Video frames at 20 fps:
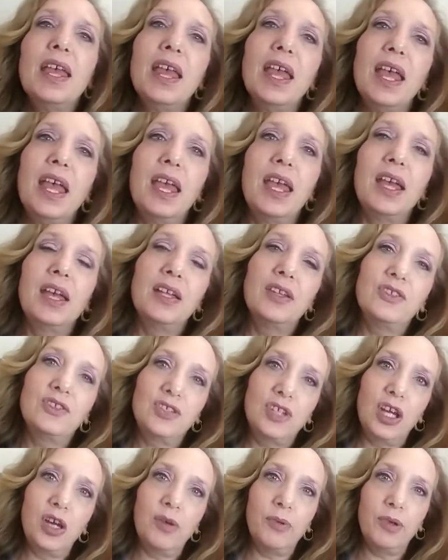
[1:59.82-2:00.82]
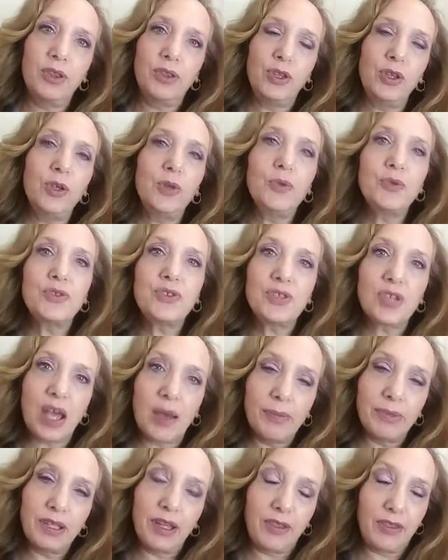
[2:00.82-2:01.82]
and share with you
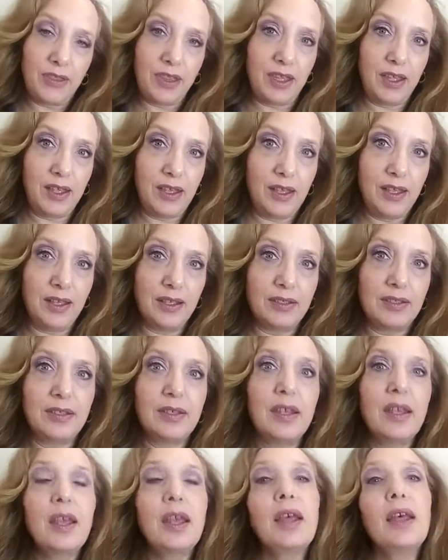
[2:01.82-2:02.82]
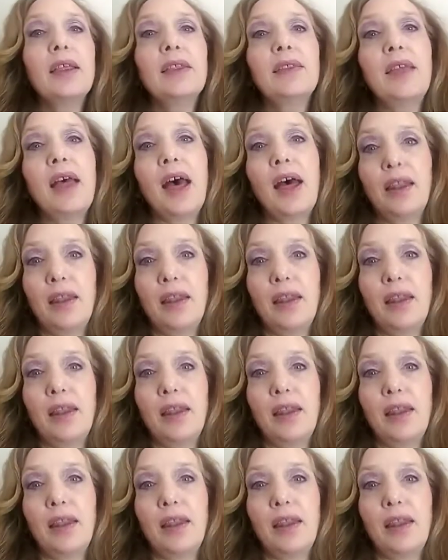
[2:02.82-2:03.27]
some of the things that